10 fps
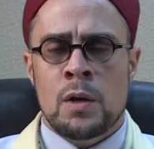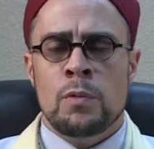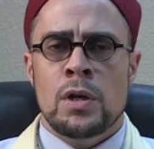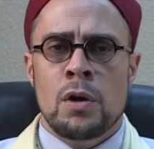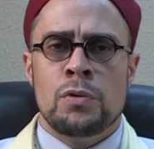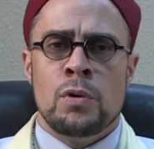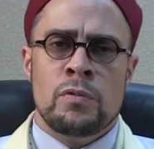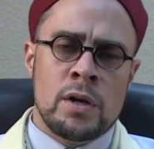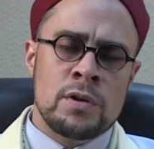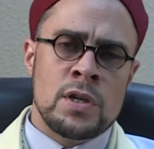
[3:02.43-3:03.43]
and we know through
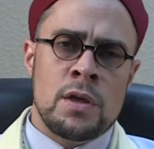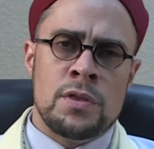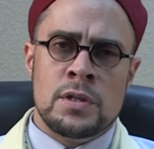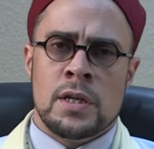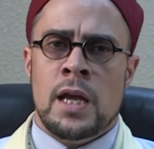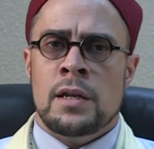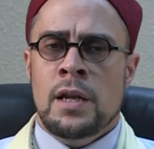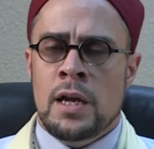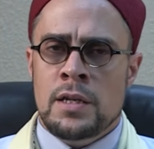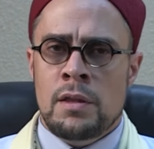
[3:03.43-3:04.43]
rigorously authenticated
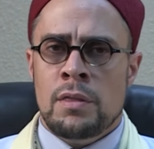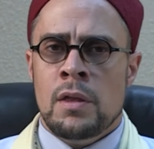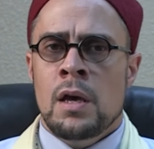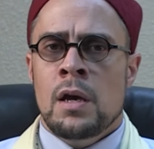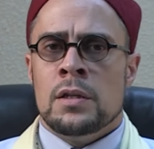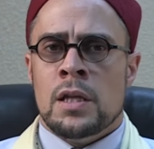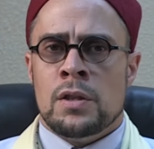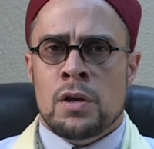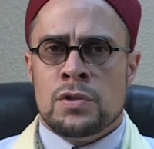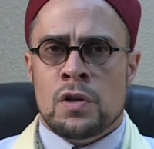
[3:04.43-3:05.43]
hadith that
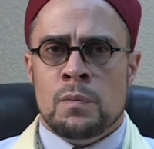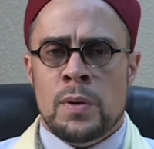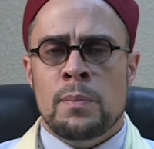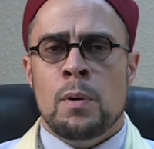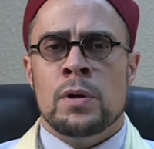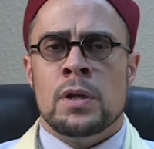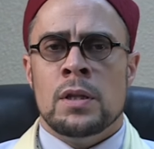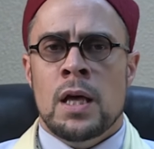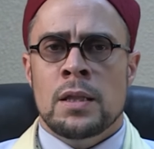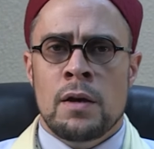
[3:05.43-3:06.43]
there are certain people, when
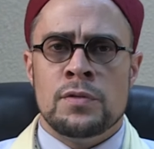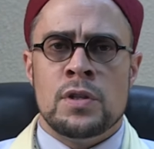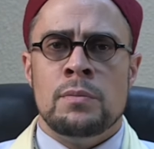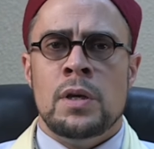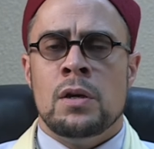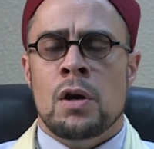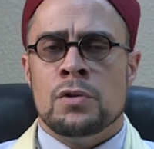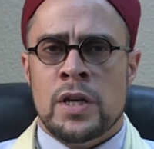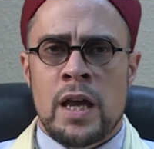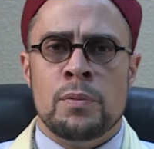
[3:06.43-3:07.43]
Allah loves them, he
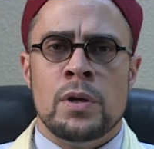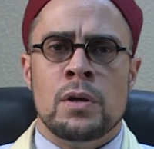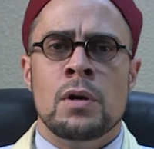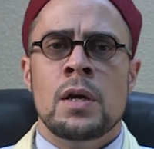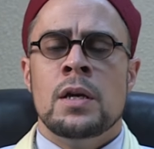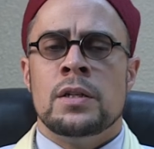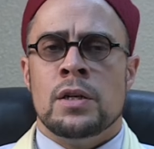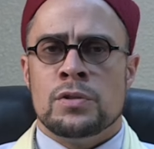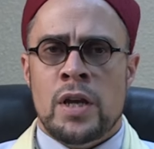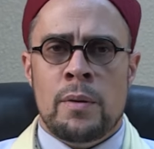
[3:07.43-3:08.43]
calls Gabriel,
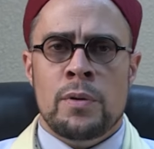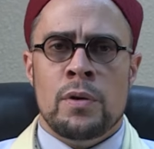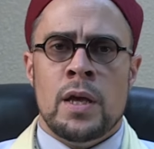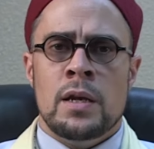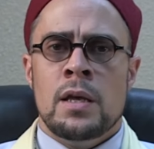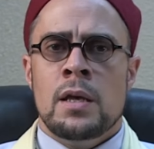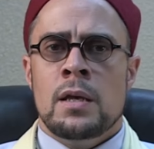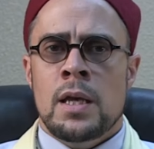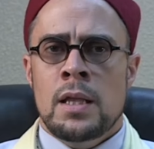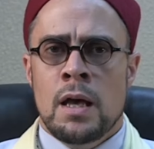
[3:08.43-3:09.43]
tells Gabriel that
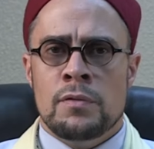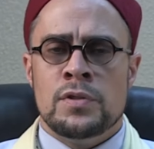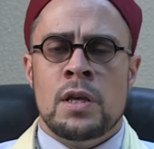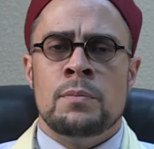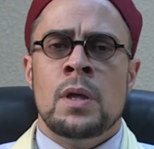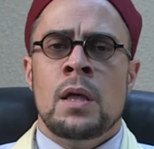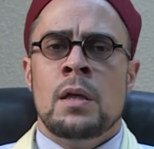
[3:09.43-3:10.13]
he loves them,